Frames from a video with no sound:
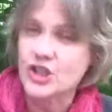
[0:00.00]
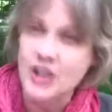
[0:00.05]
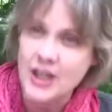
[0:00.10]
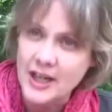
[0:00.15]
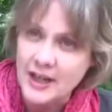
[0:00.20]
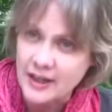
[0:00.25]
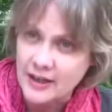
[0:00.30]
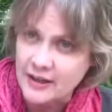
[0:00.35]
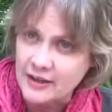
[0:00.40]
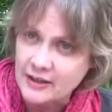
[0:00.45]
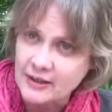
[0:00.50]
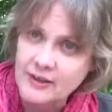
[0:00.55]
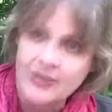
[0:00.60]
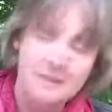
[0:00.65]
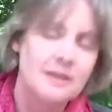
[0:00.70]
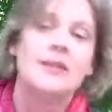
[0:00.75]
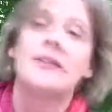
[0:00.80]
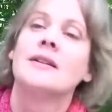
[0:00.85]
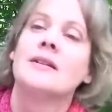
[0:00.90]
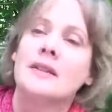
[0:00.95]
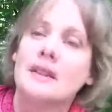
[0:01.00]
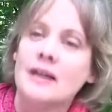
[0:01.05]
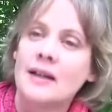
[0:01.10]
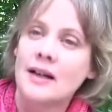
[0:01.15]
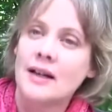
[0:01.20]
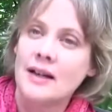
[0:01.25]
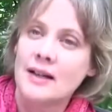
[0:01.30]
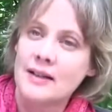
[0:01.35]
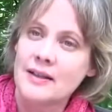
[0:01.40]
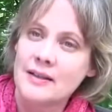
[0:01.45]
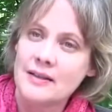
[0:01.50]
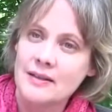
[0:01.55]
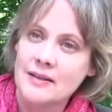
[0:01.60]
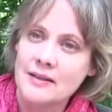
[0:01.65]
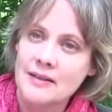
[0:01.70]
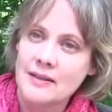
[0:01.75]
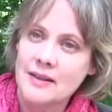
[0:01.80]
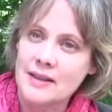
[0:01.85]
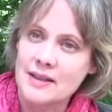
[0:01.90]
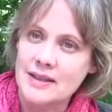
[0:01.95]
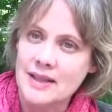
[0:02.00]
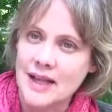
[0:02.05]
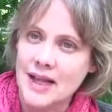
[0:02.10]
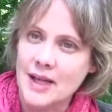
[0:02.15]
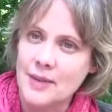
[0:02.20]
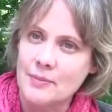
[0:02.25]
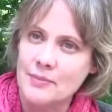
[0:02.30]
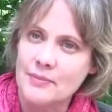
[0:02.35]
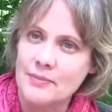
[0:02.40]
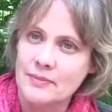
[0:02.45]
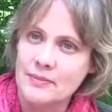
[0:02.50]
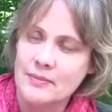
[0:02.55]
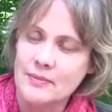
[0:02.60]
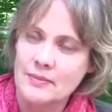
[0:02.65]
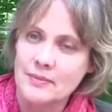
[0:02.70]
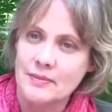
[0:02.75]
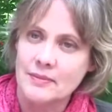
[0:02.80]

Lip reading: share the same